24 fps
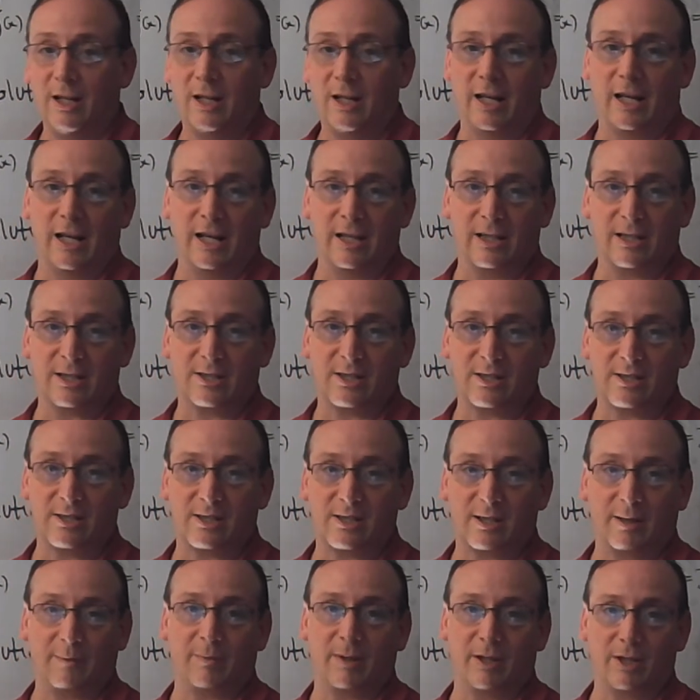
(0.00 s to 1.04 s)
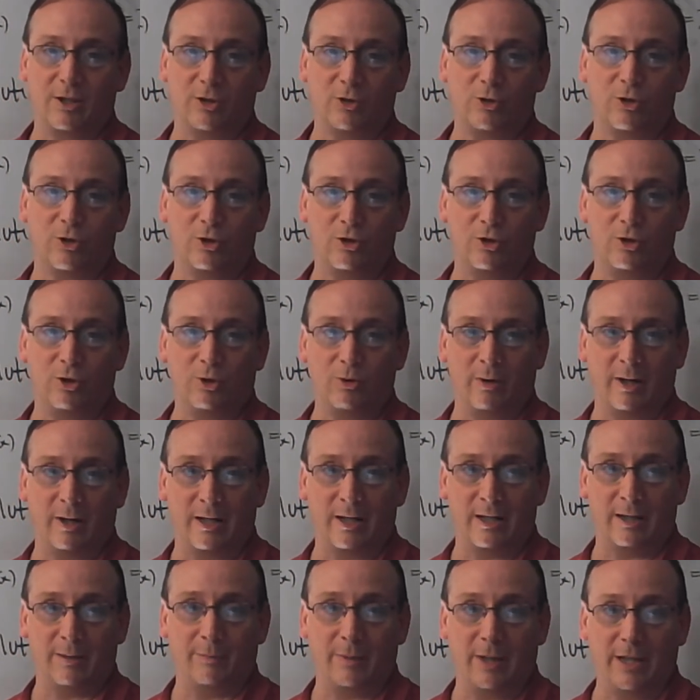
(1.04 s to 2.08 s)
And this is something you should do
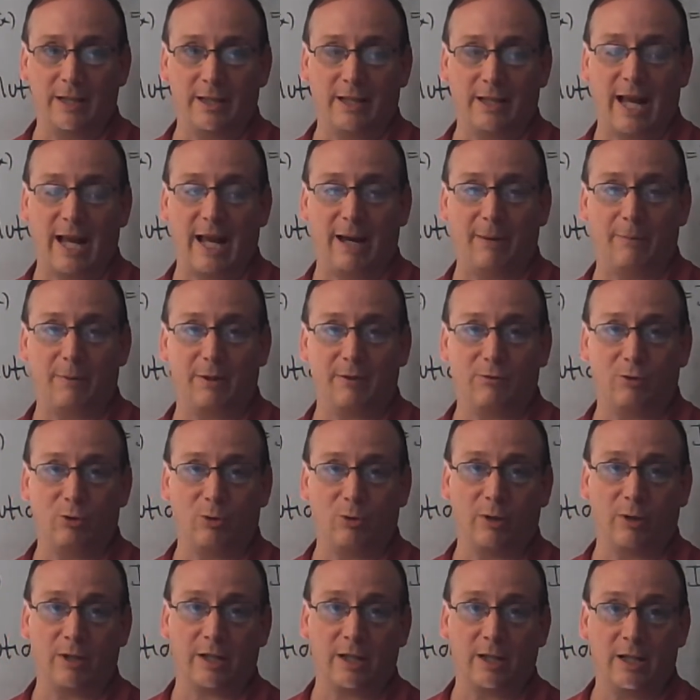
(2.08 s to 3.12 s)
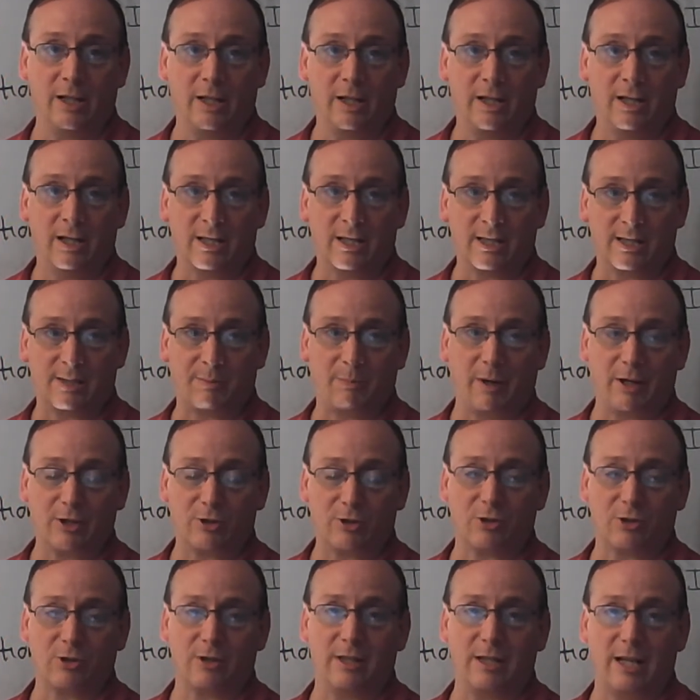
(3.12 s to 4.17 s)
and be in the habit of doing,
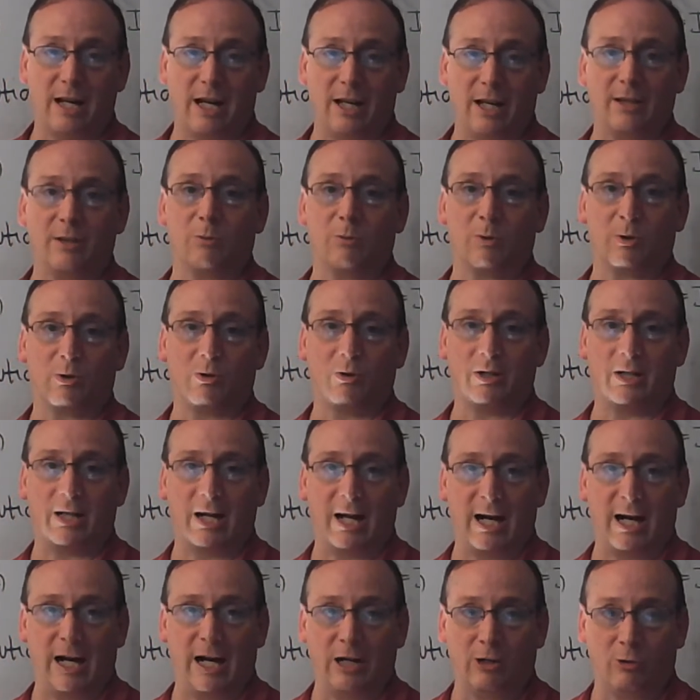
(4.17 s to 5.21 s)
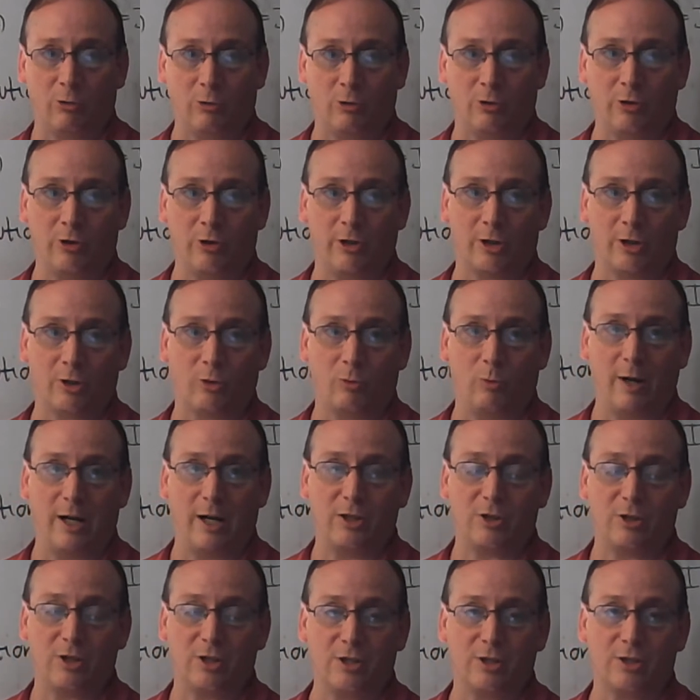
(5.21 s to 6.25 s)
especially now that we have higher order
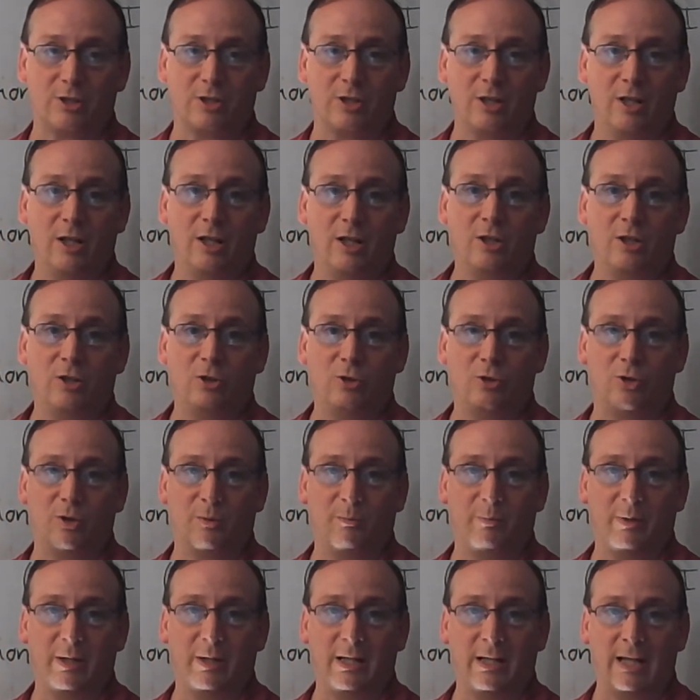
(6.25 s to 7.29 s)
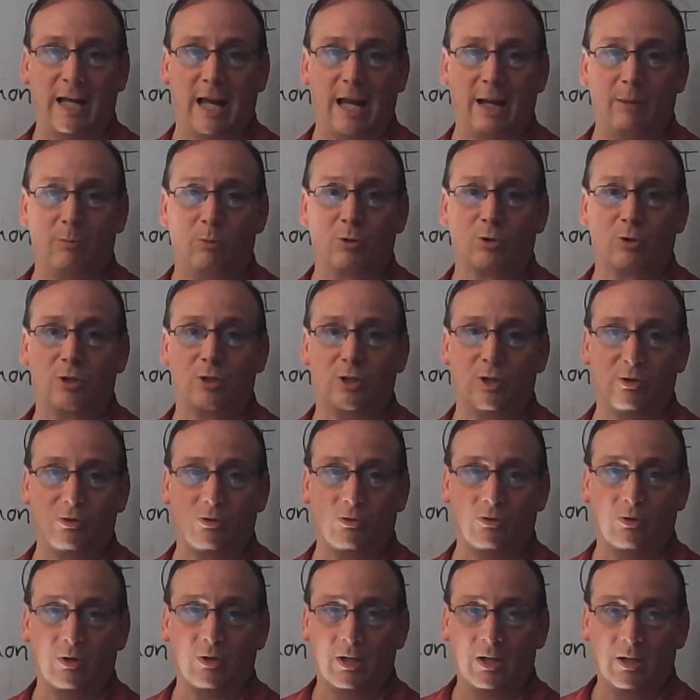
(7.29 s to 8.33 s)
equations. You should be able to
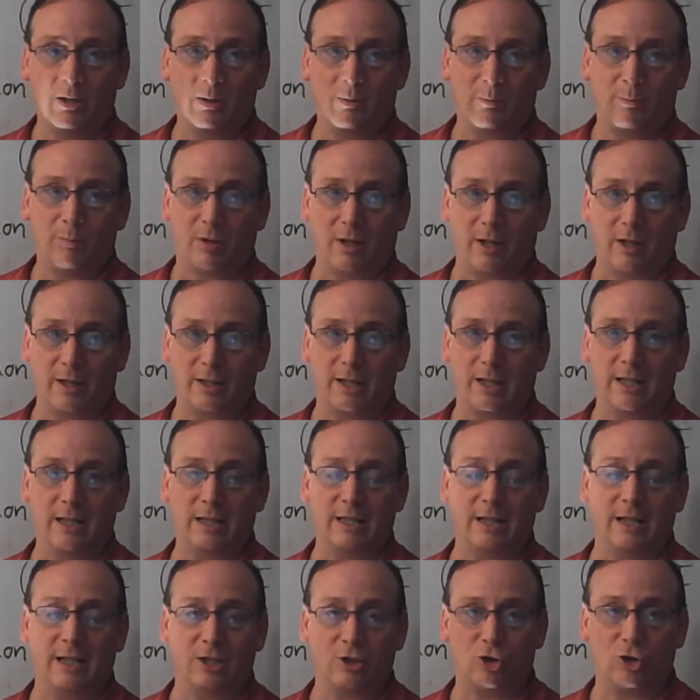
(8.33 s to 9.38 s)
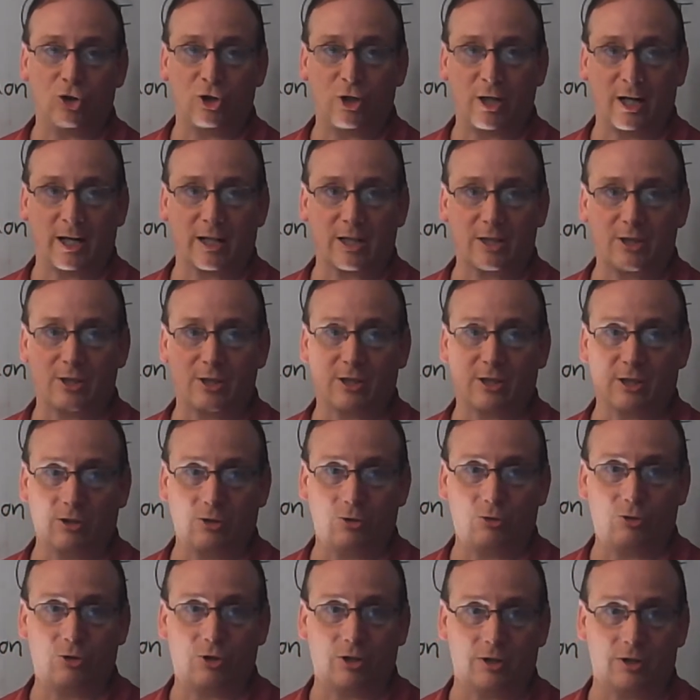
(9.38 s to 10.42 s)
plug in and check
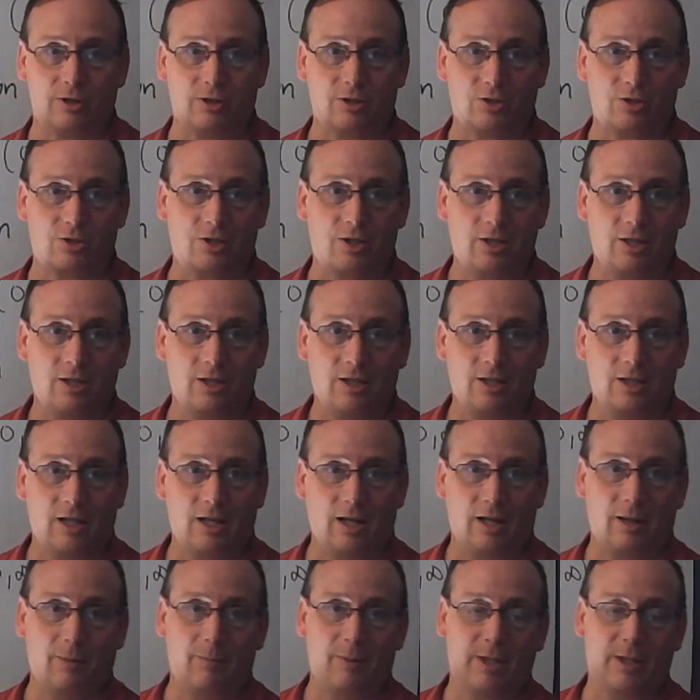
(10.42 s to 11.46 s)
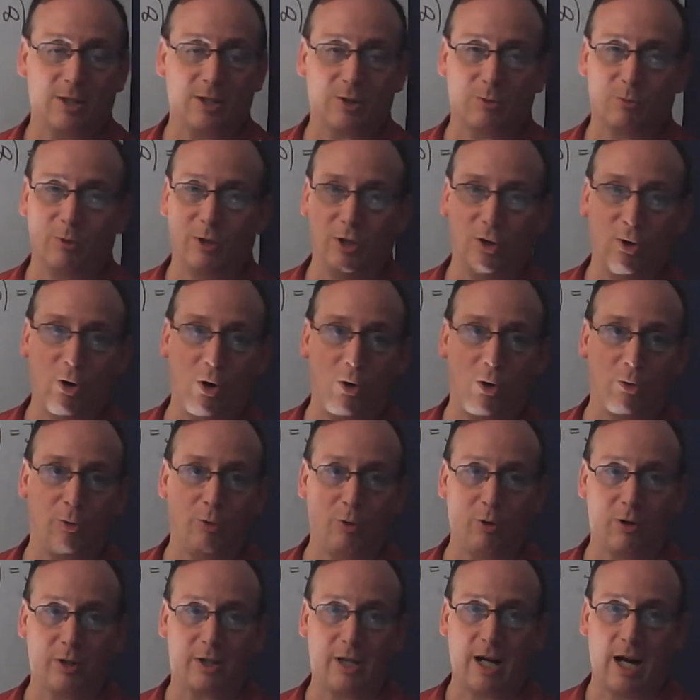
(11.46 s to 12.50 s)
solutions. Because when you go
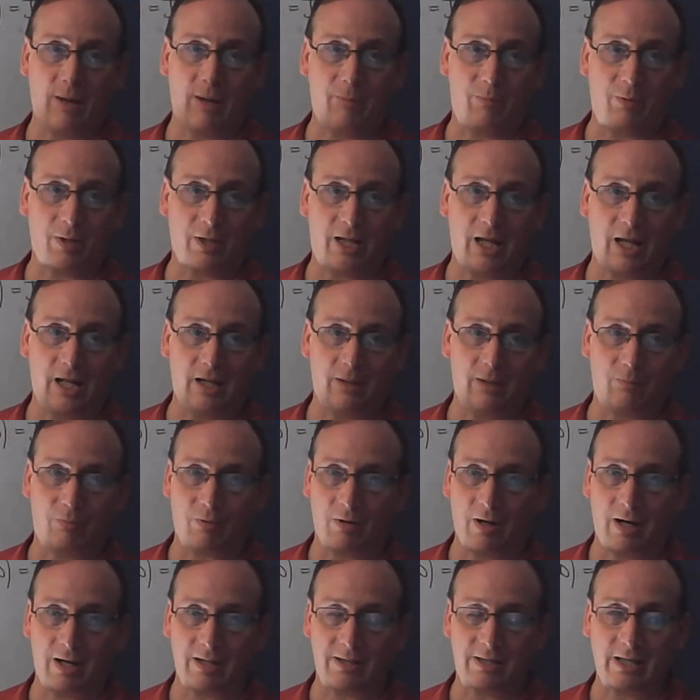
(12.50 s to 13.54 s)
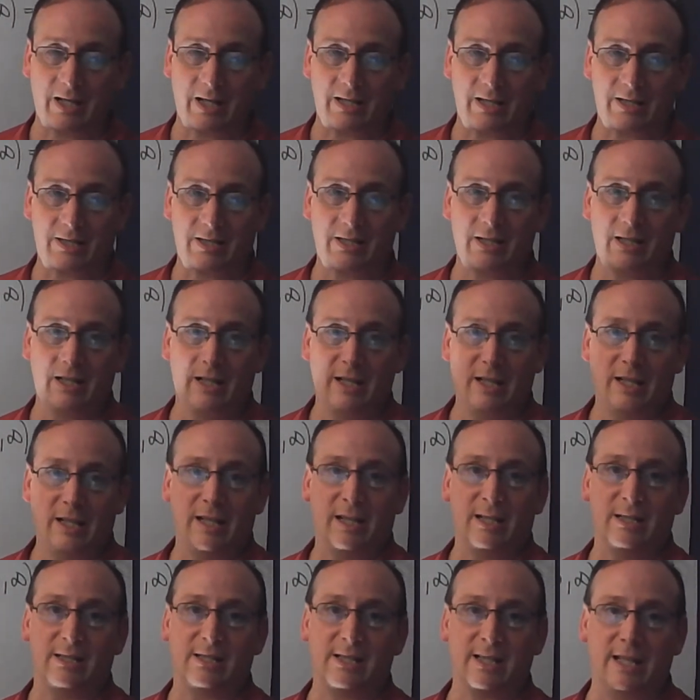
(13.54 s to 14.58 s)
through a complicated process,
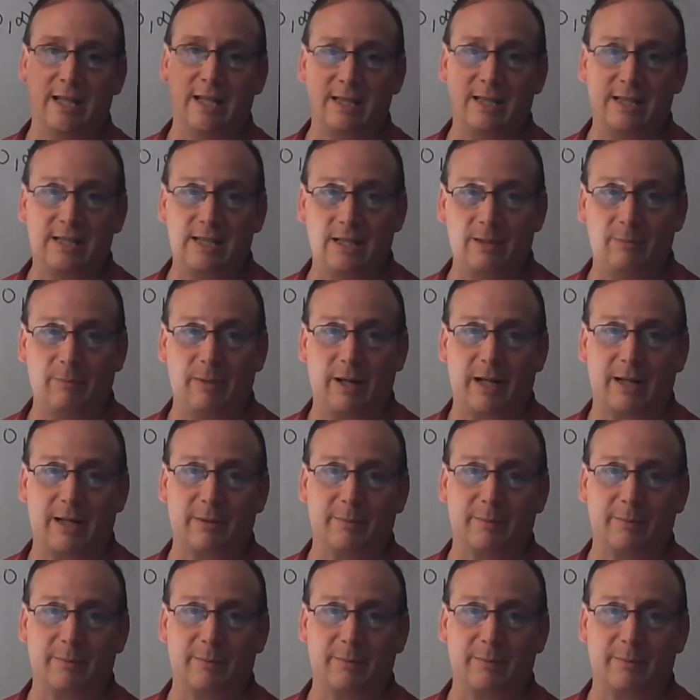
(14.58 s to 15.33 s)
it's easy to make a